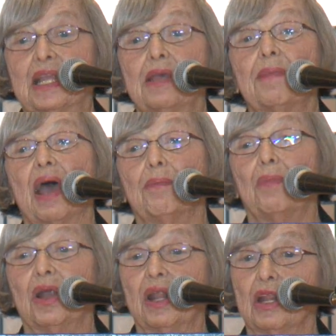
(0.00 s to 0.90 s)
name, my
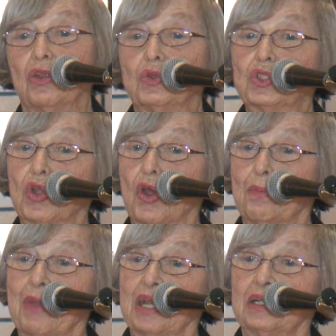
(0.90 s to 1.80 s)
mother used her
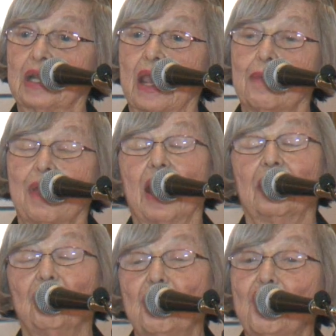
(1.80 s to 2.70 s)
maiden name,
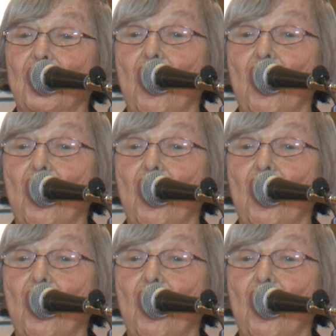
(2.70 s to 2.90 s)
and we were